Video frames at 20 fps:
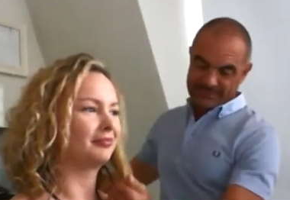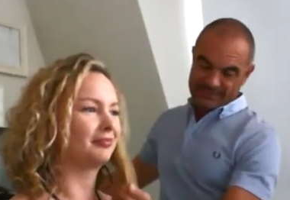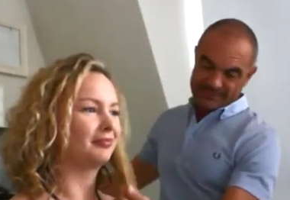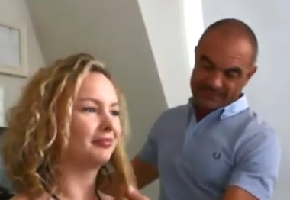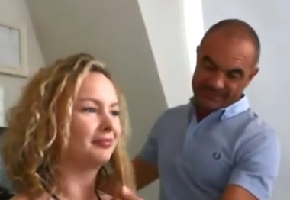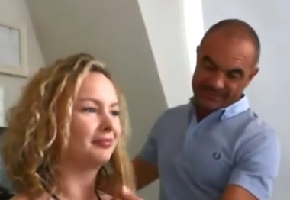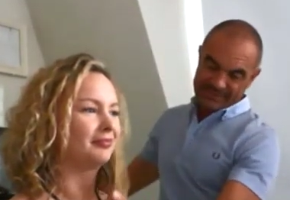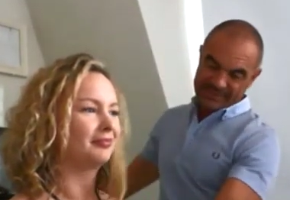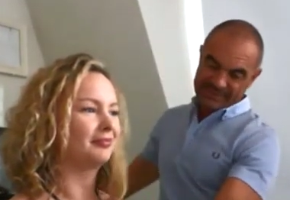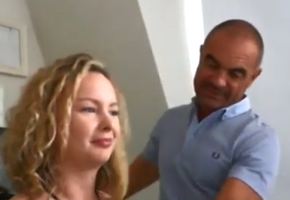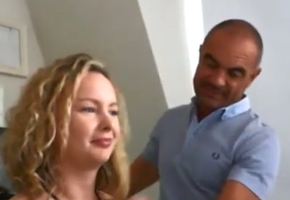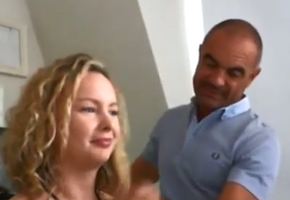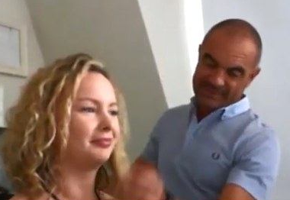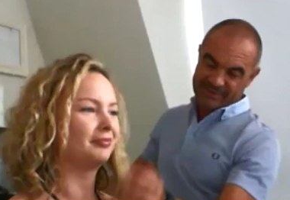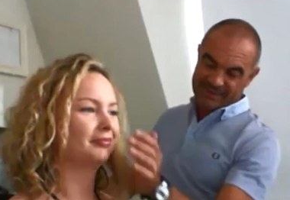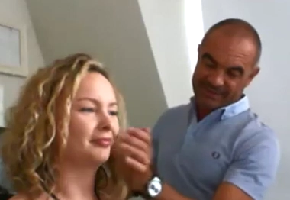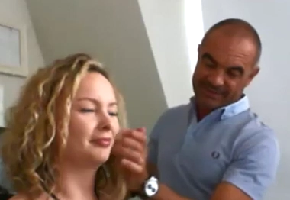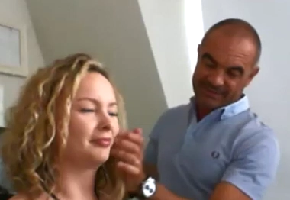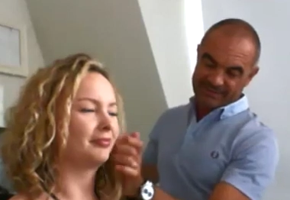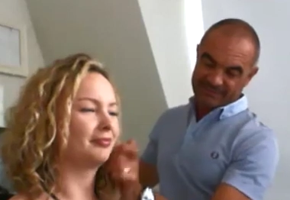Speaker 1: straight
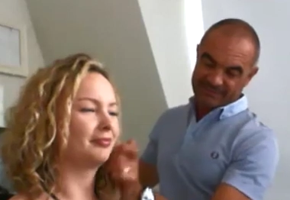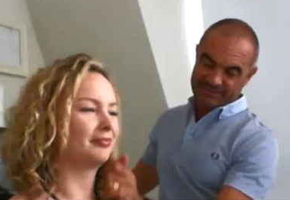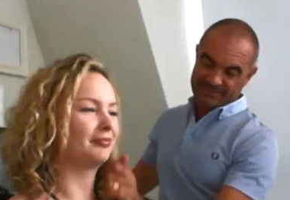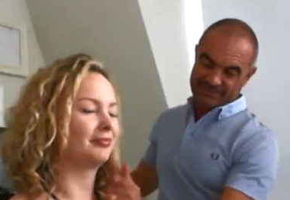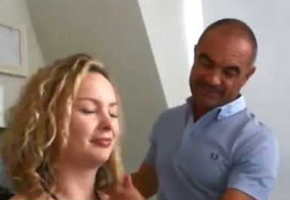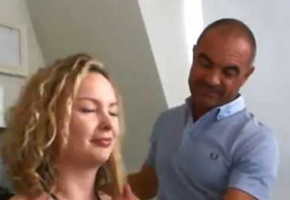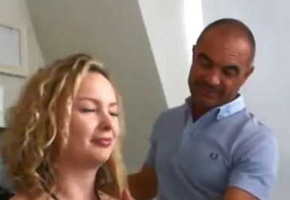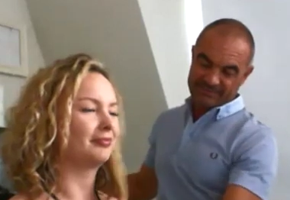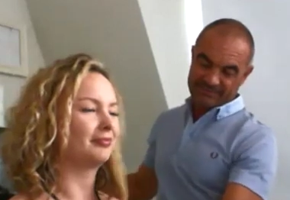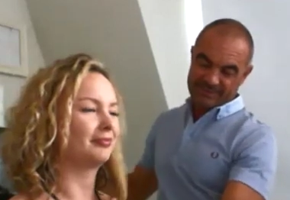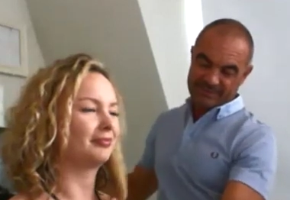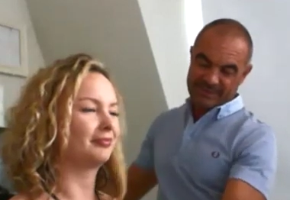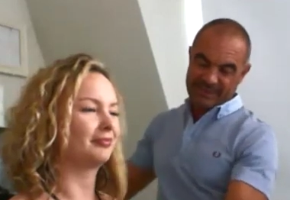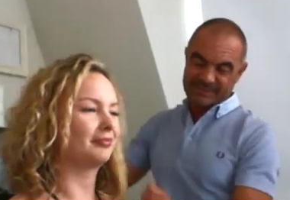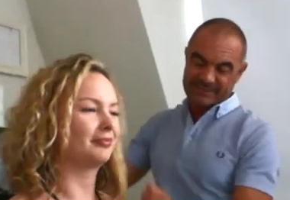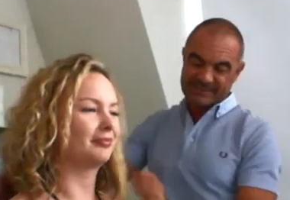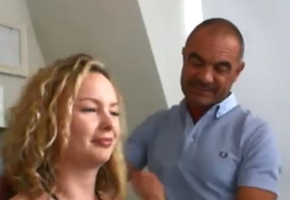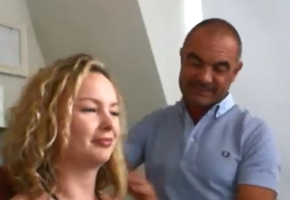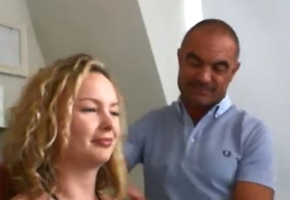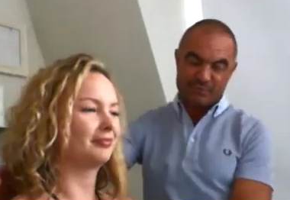away we get a
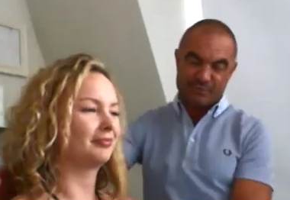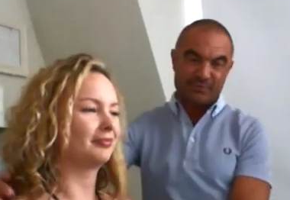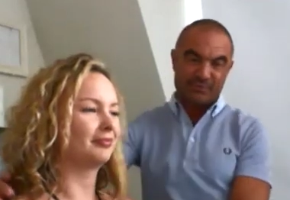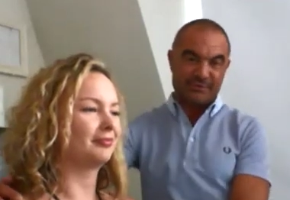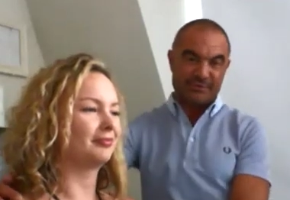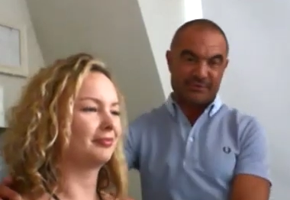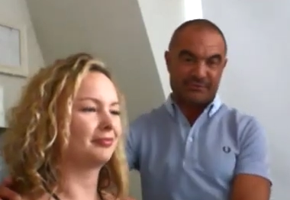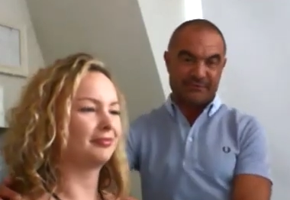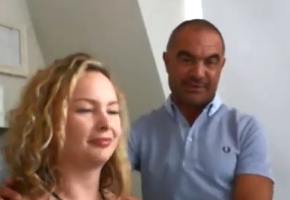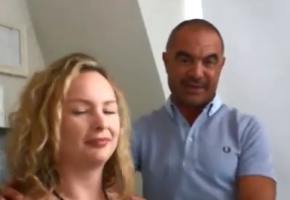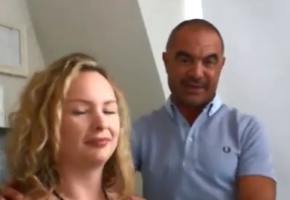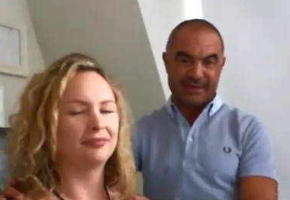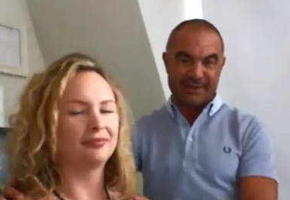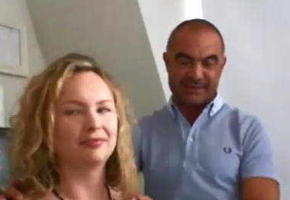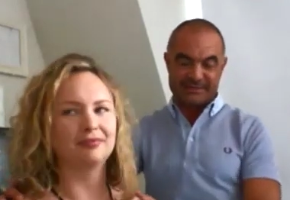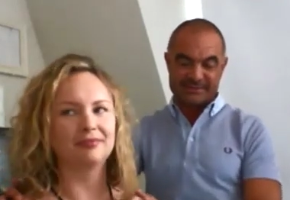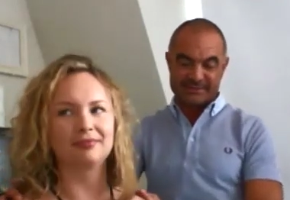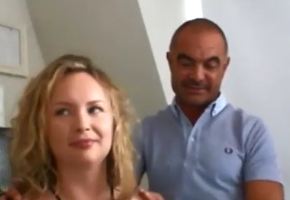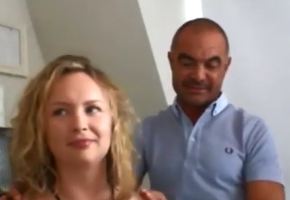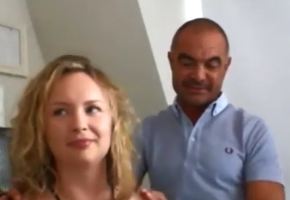smoother
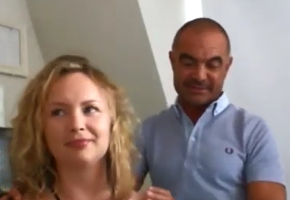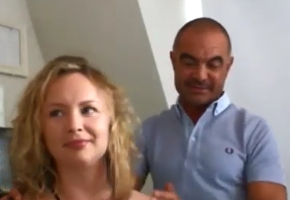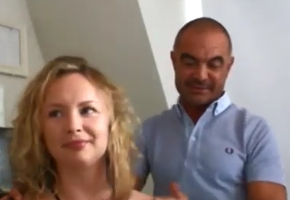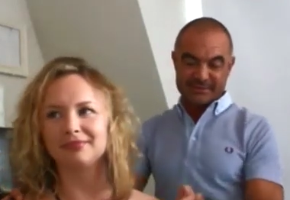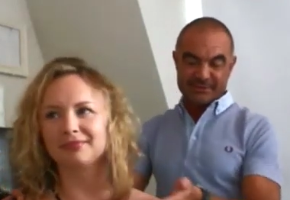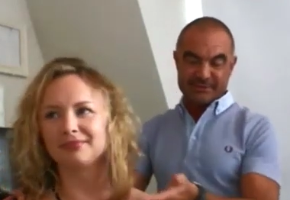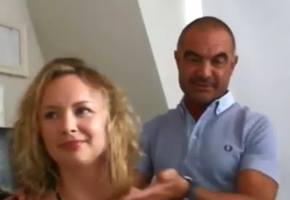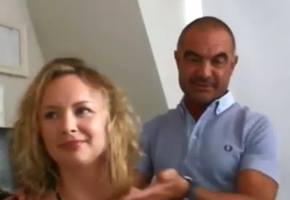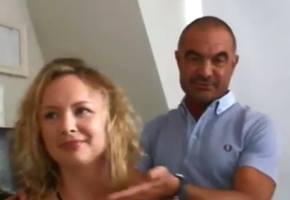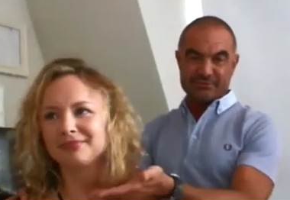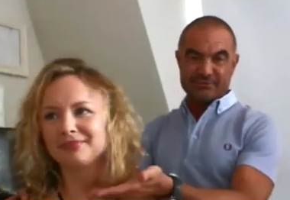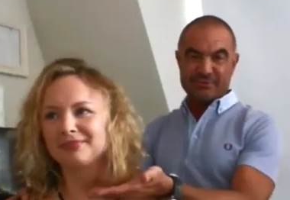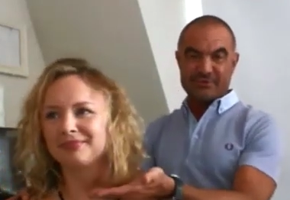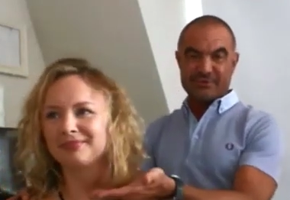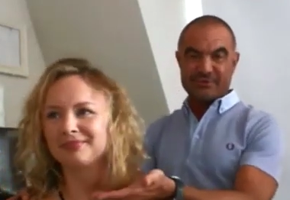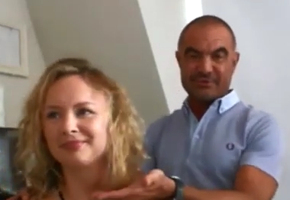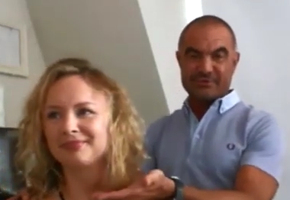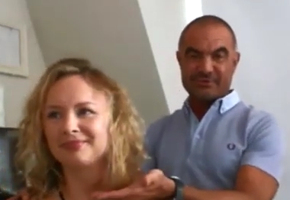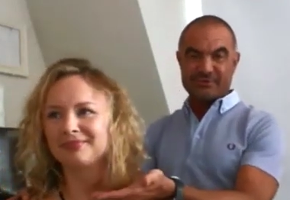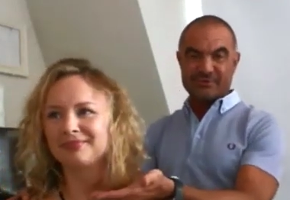effect running
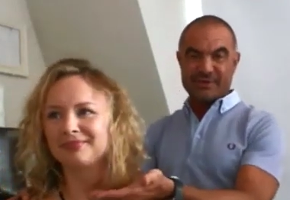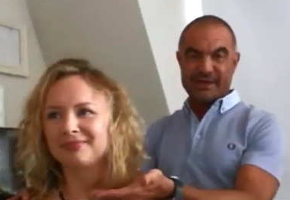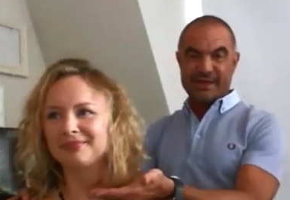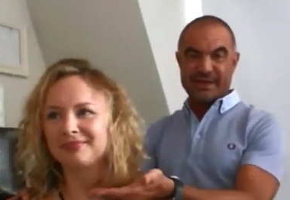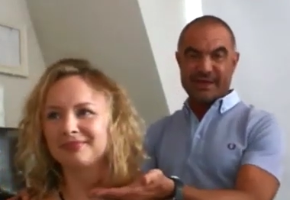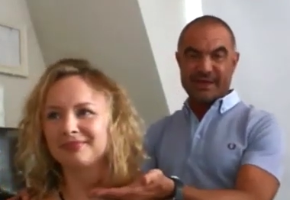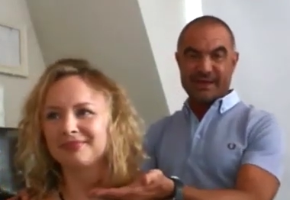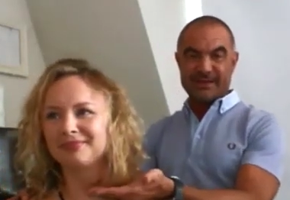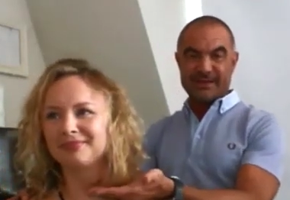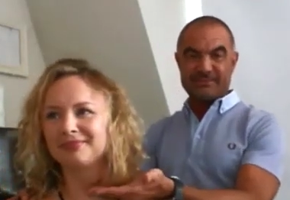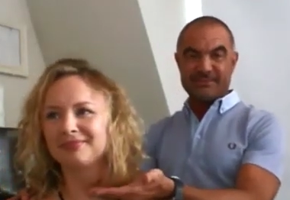through the hair.